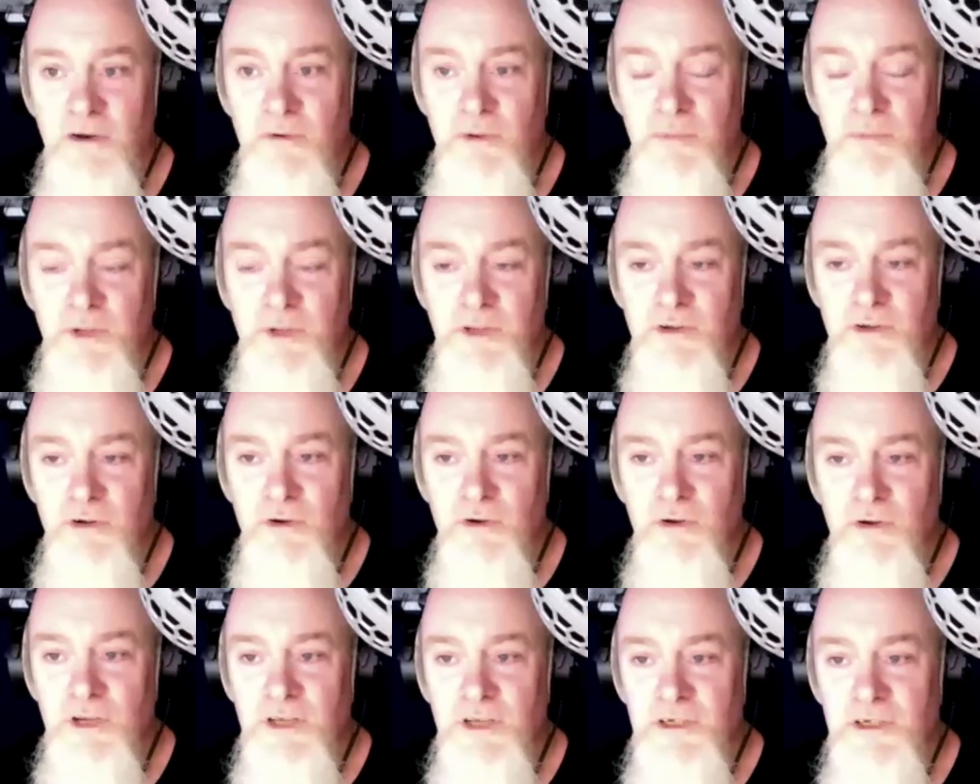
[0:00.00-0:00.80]
there'd been
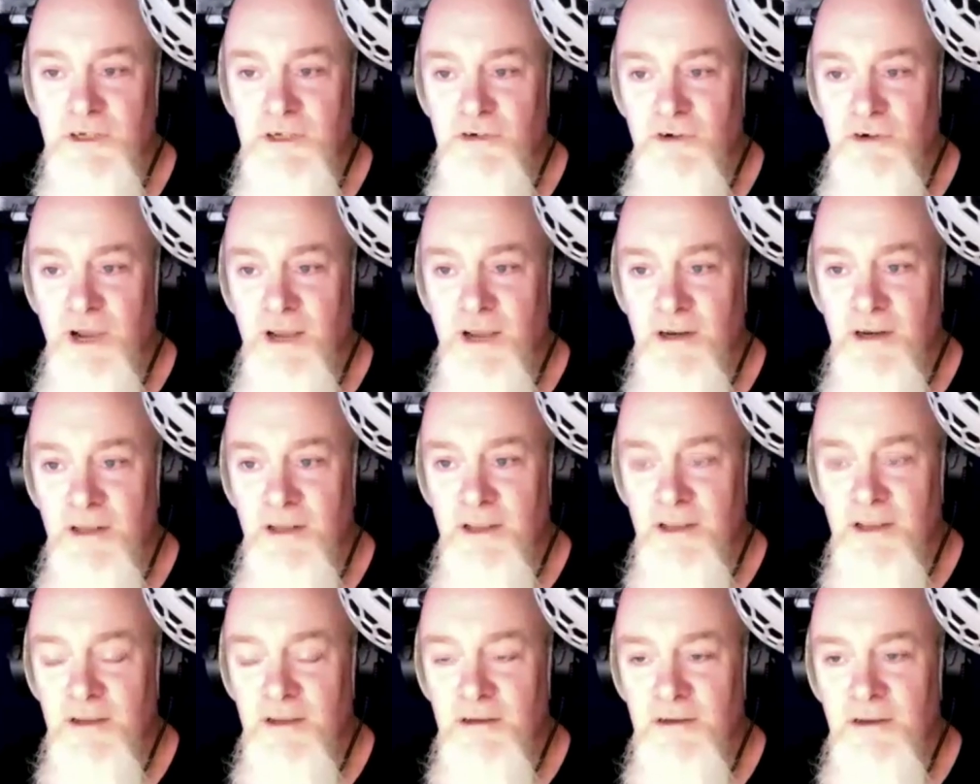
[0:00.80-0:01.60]
2 days of track
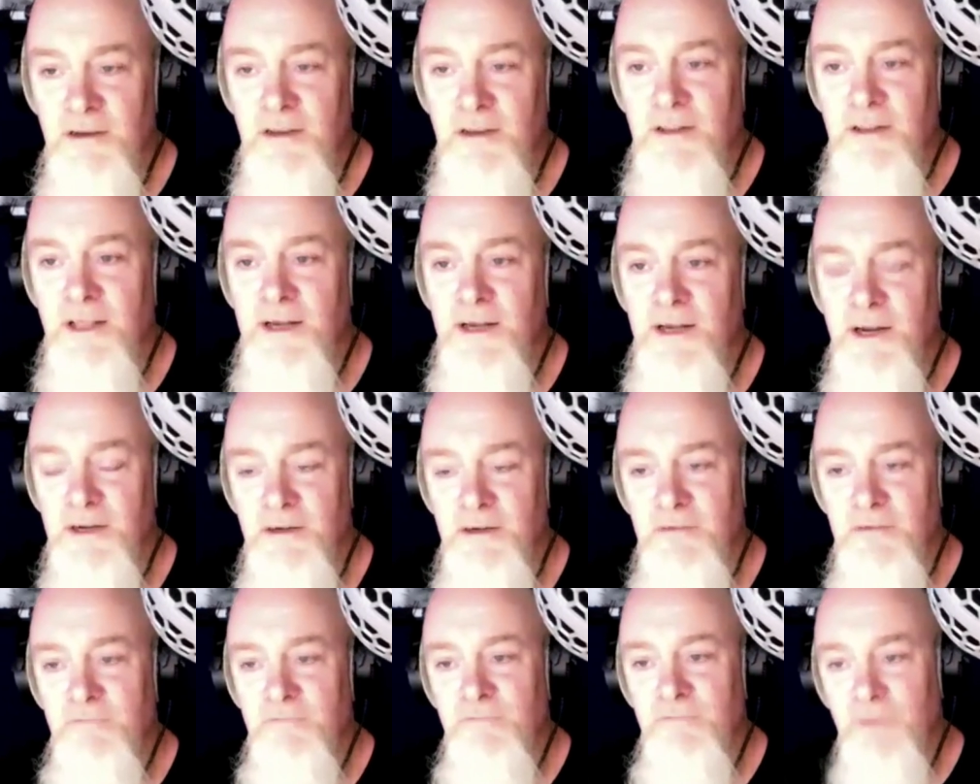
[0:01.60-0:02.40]
lay, and then I
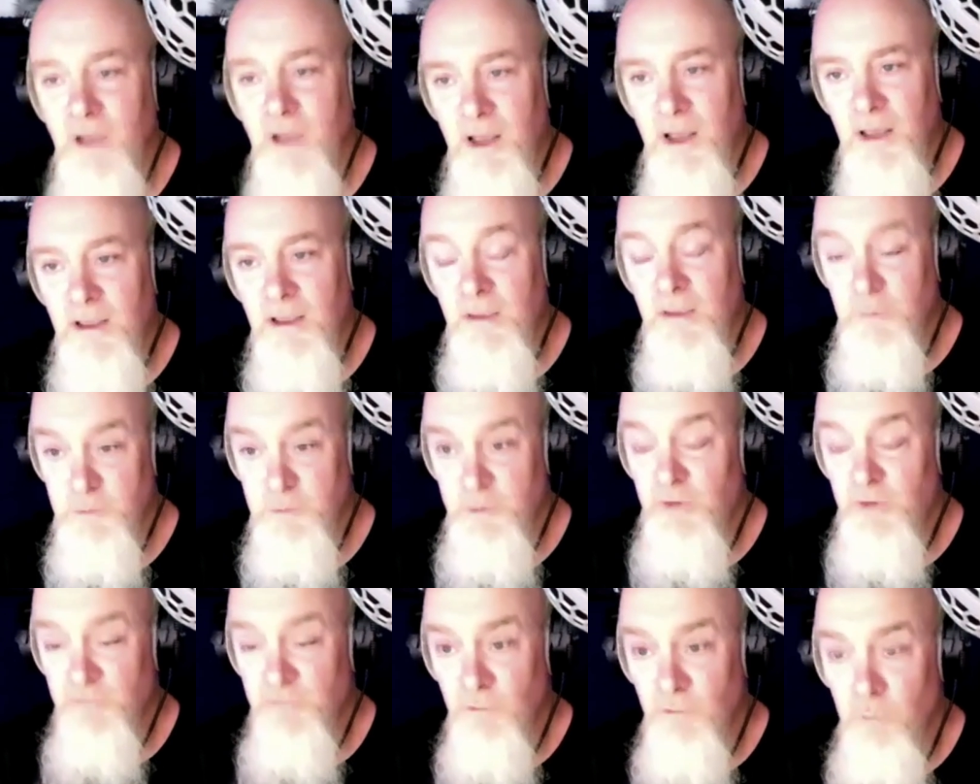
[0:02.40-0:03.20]
did 5. It was
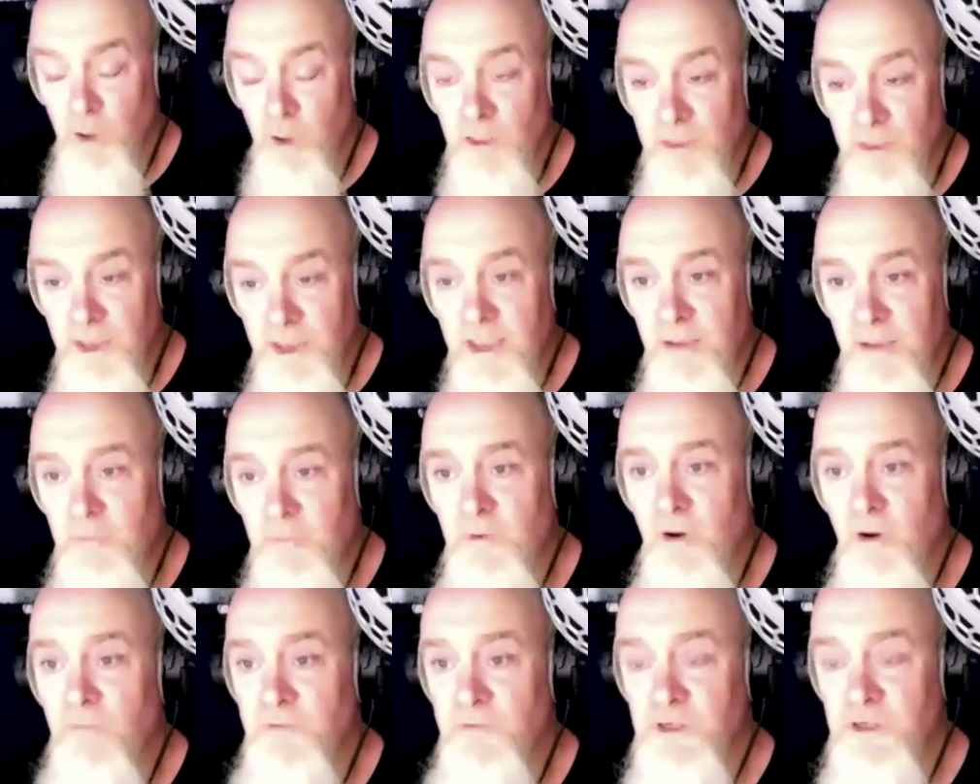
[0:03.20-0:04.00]
booked for 1 day.
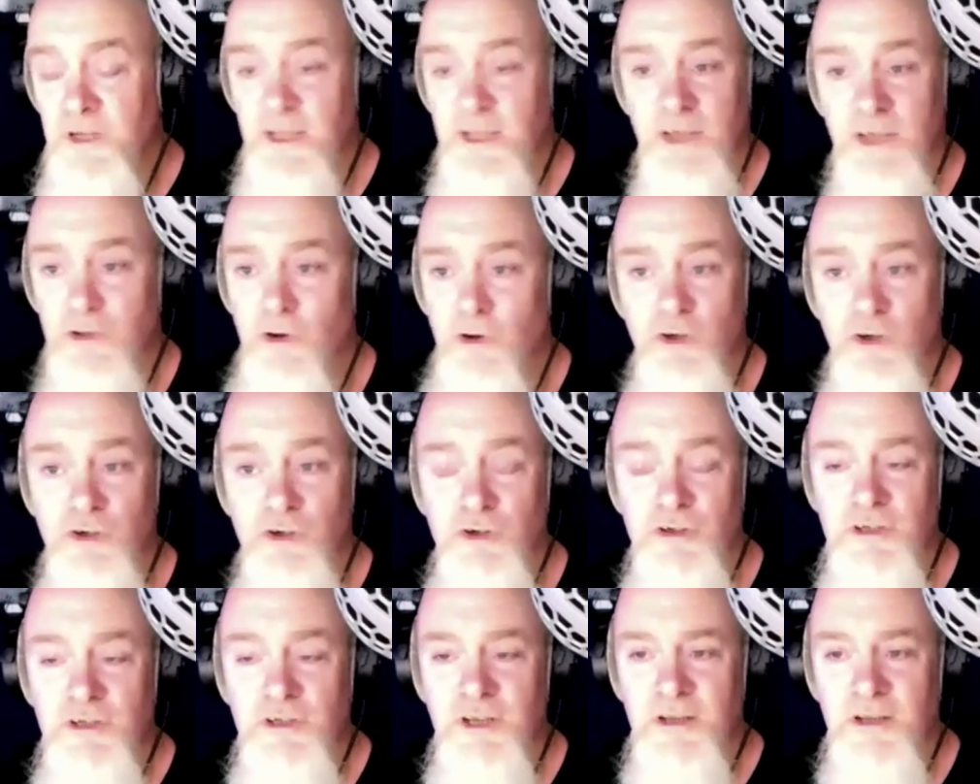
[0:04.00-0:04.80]
Obviously, that's all it
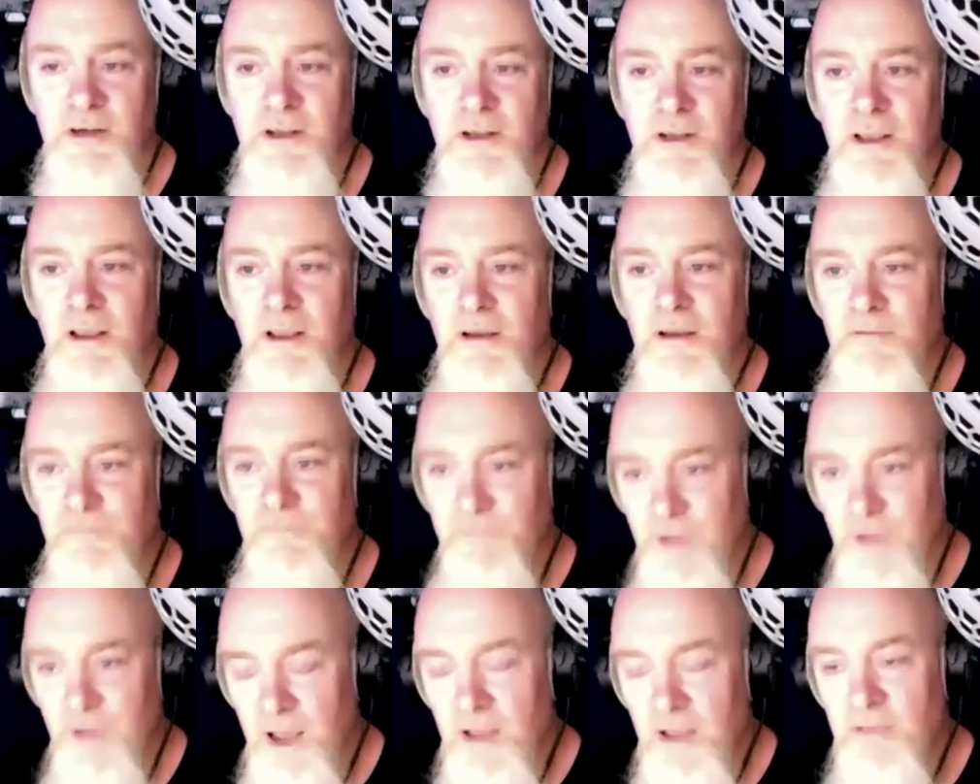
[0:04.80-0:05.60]
should have taken.
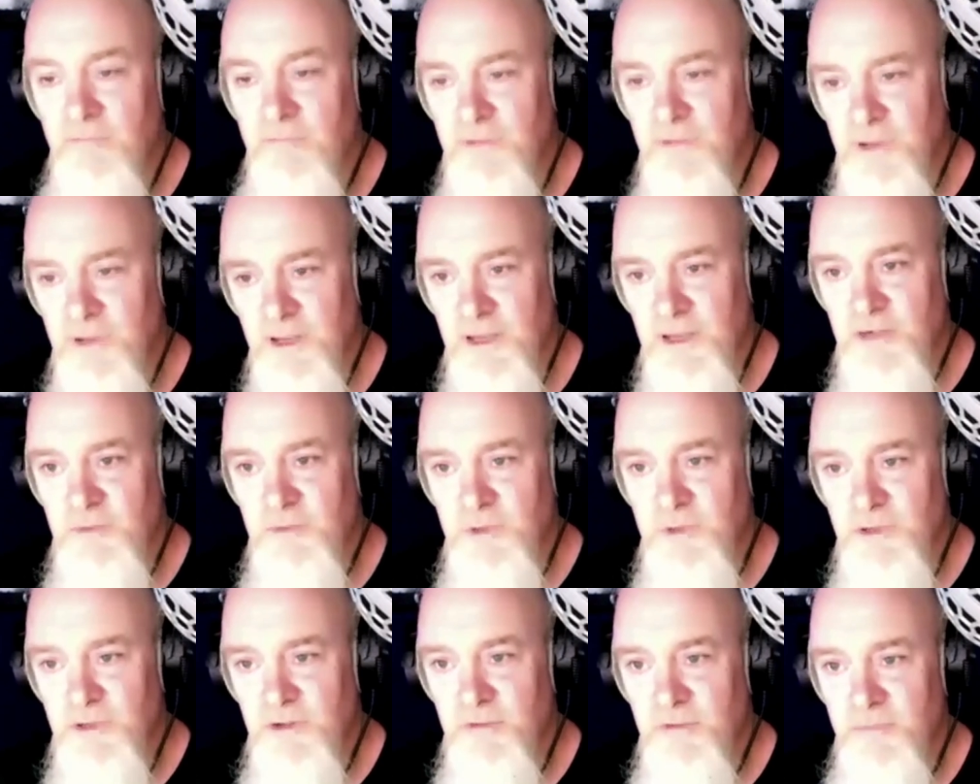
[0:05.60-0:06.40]
5 days we
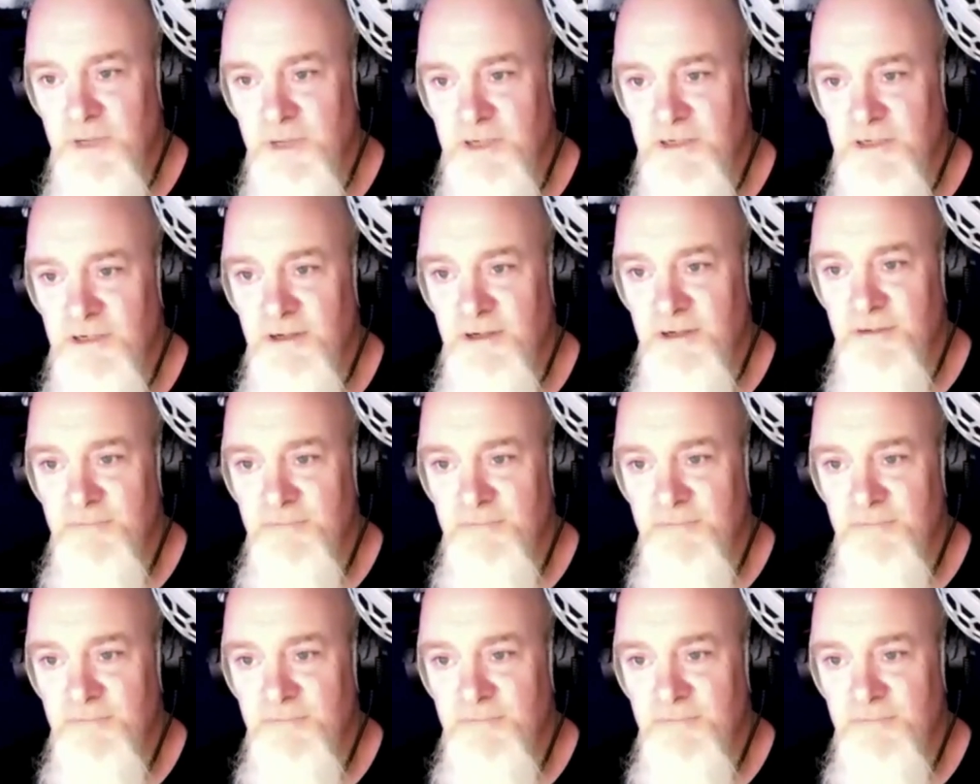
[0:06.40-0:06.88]
took mixing it.